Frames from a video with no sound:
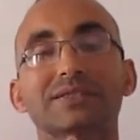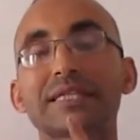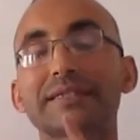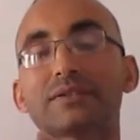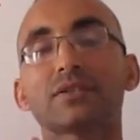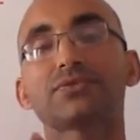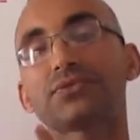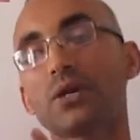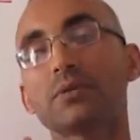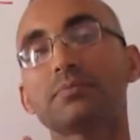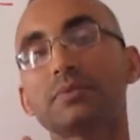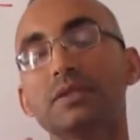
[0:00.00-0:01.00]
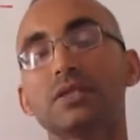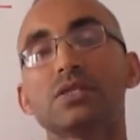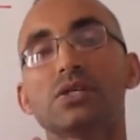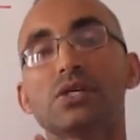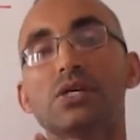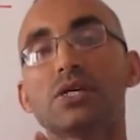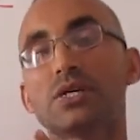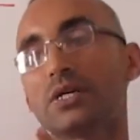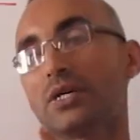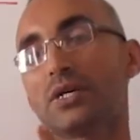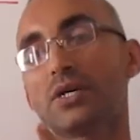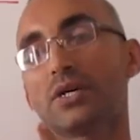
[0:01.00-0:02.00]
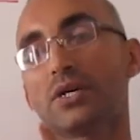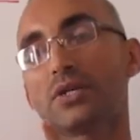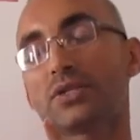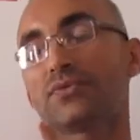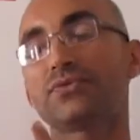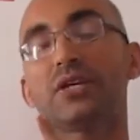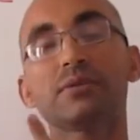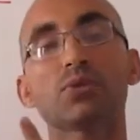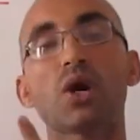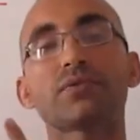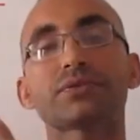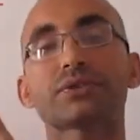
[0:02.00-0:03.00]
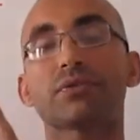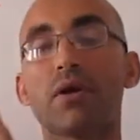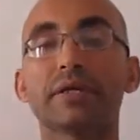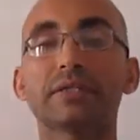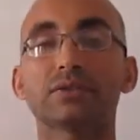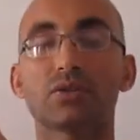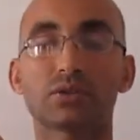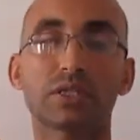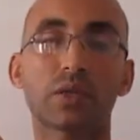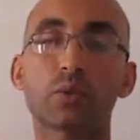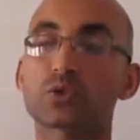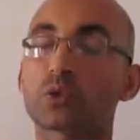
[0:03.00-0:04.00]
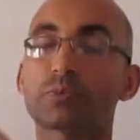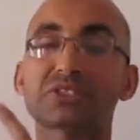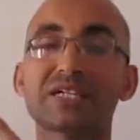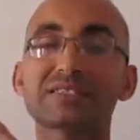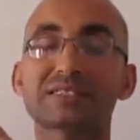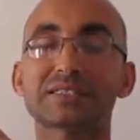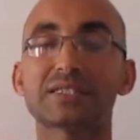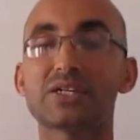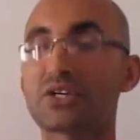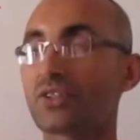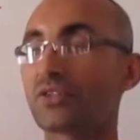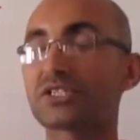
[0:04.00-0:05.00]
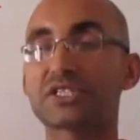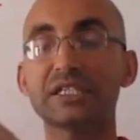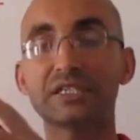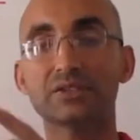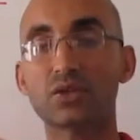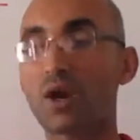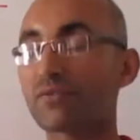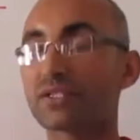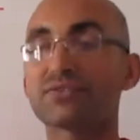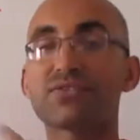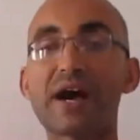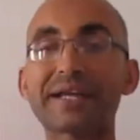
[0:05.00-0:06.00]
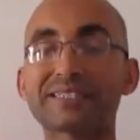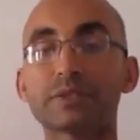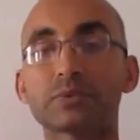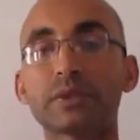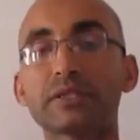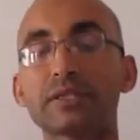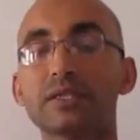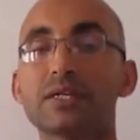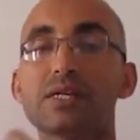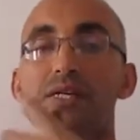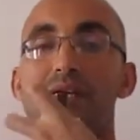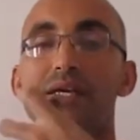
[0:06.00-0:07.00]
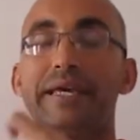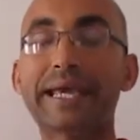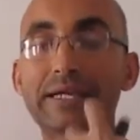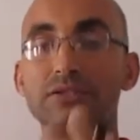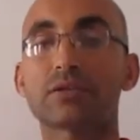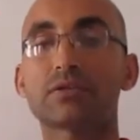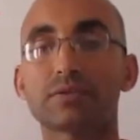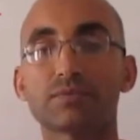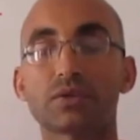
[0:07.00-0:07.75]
taken from the film of Troy, which represents the scene of the fight between Hector,